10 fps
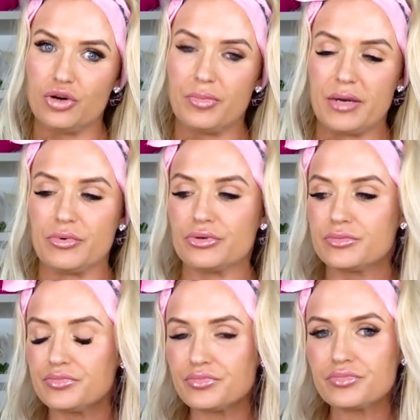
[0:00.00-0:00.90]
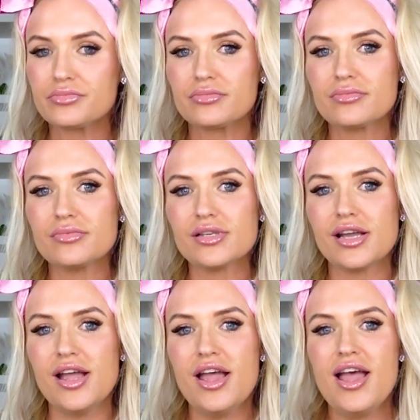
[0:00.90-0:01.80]
to help people.
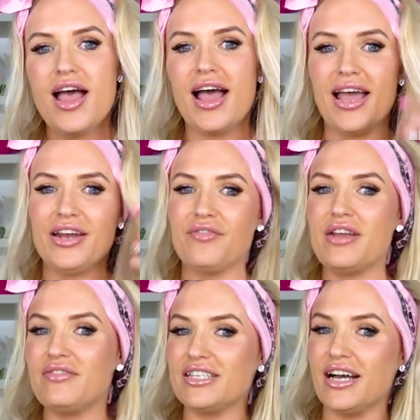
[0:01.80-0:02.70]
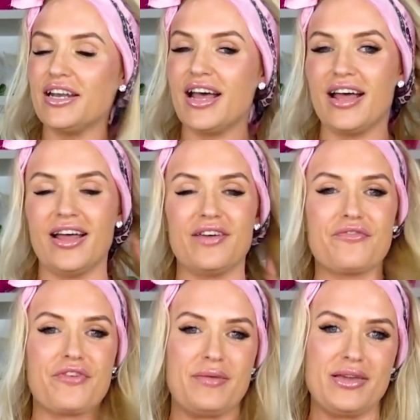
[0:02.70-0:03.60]
And I've never done
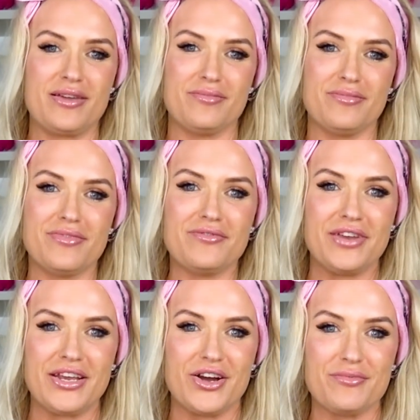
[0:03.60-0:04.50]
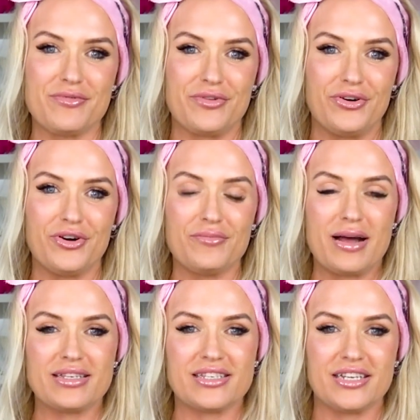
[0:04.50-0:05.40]
a freemium video before,
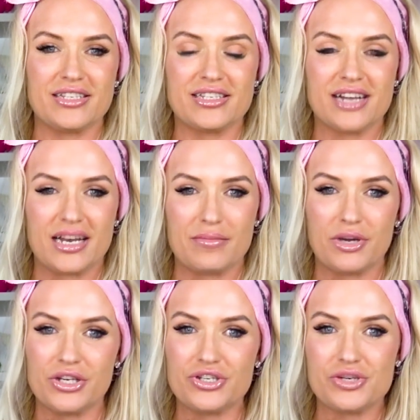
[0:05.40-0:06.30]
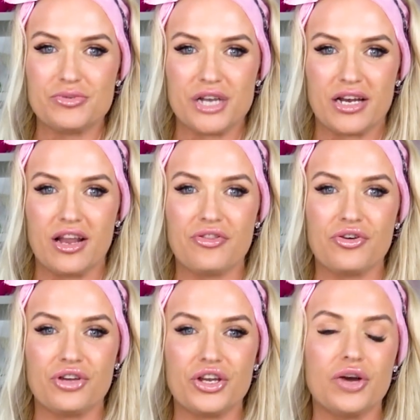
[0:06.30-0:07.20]
but since starting my YouTube channel, I
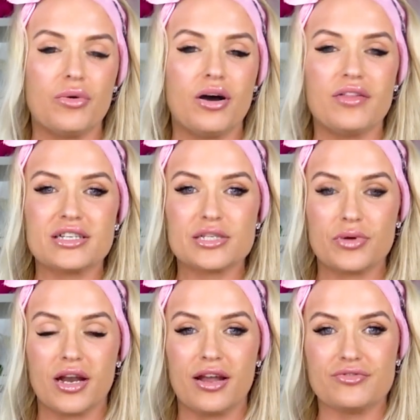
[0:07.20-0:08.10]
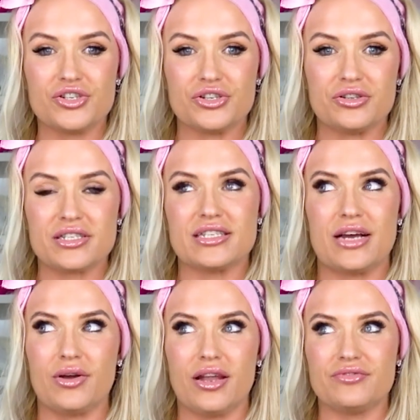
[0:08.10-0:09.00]
thought, you know what, this is what I love to do. This is
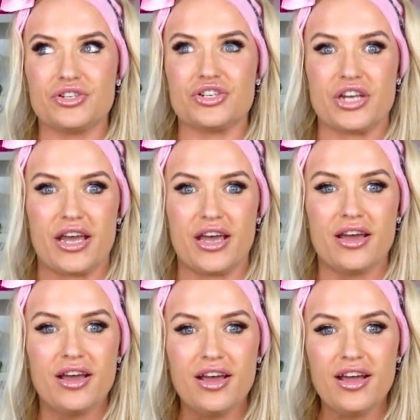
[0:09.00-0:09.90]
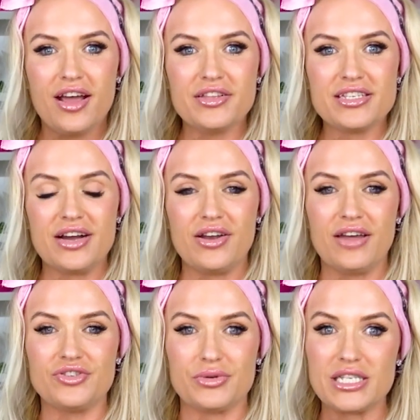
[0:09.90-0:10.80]
how I love to share. And this is how I
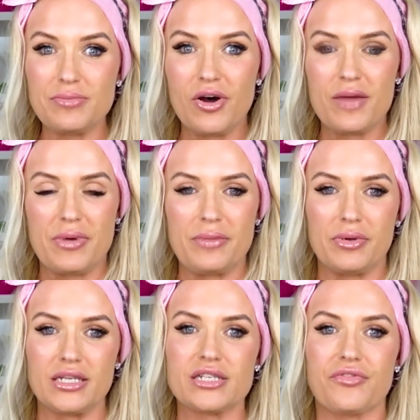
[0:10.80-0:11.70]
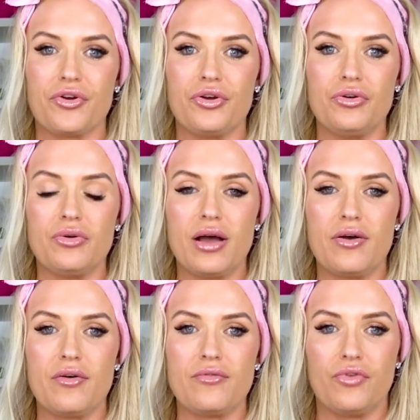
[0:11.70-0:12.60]
love to inspire people, is through
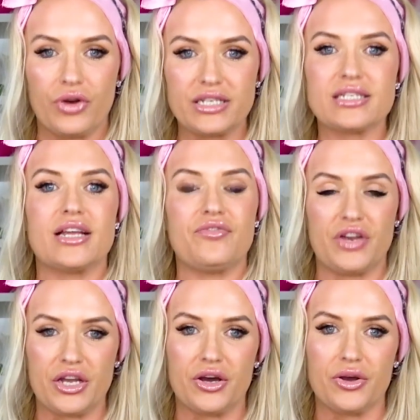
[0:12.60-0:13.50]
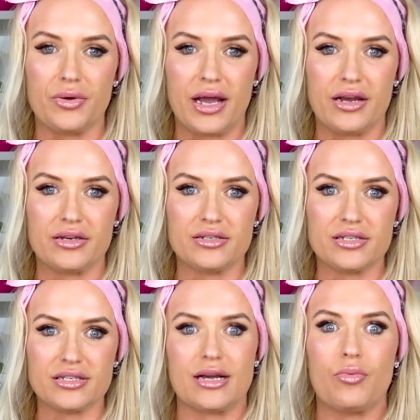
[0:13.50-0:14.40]
voice and video,
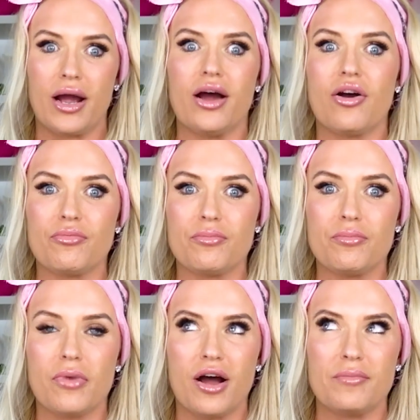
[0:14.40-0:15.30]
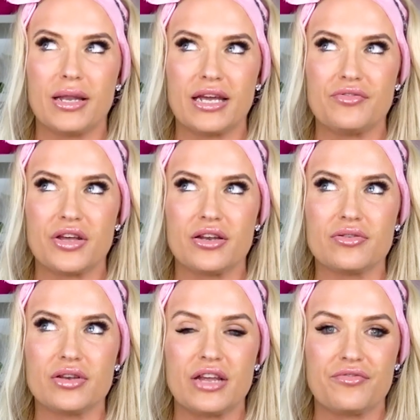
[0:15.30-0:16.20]
and some way I believe
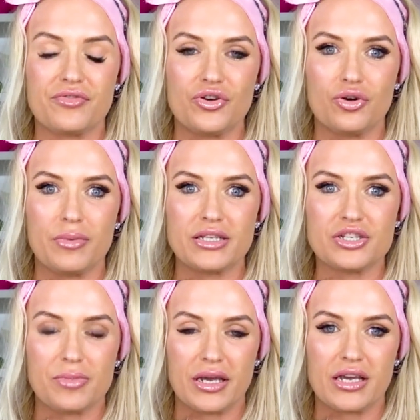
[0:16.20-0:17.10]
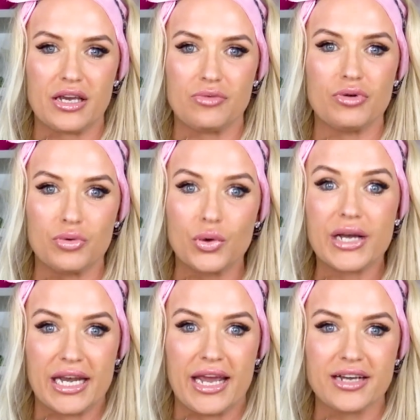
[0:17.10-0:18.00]
that if you're meant to be here, we will
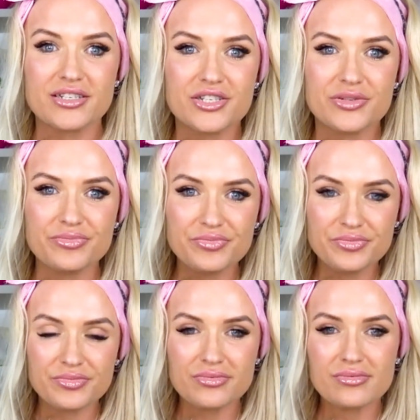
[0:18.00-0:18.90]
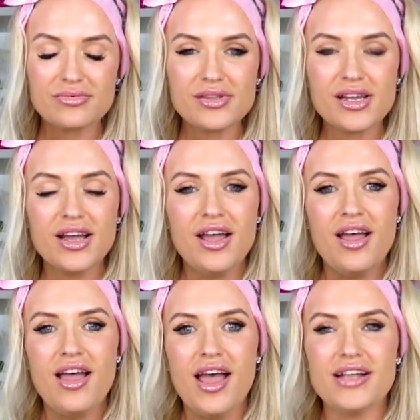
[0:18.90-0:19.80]
connect.
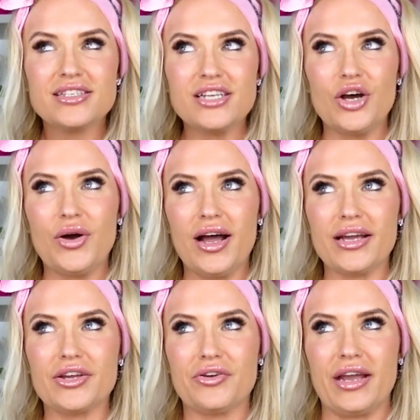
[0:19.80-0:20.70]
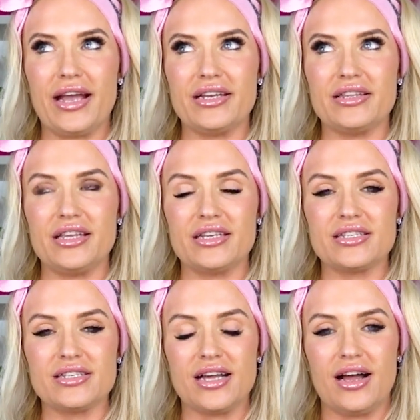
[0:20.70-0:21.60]
And so I created
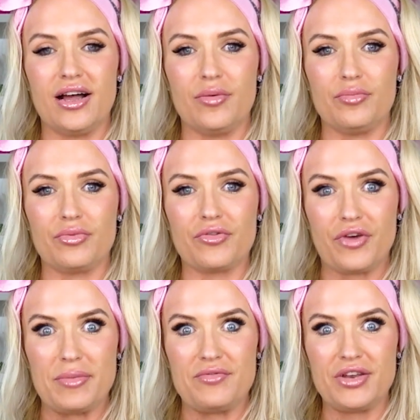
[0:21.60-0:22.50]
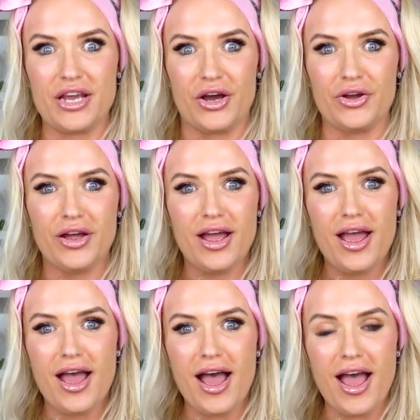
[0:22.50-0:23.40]
this freemium video,
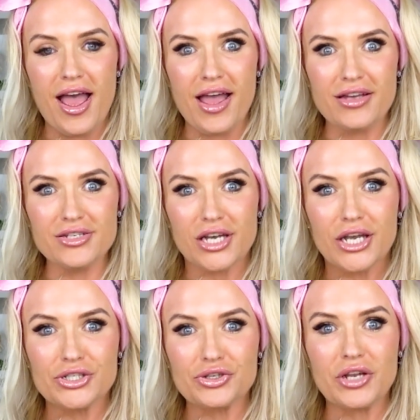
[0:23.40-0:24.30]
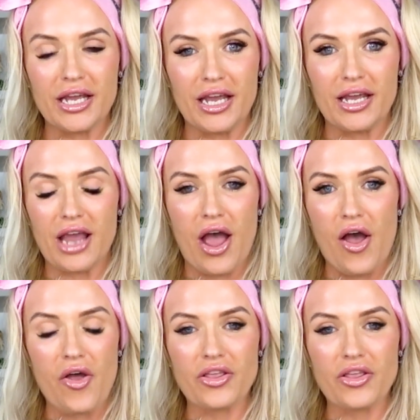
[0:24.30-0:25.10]
and literally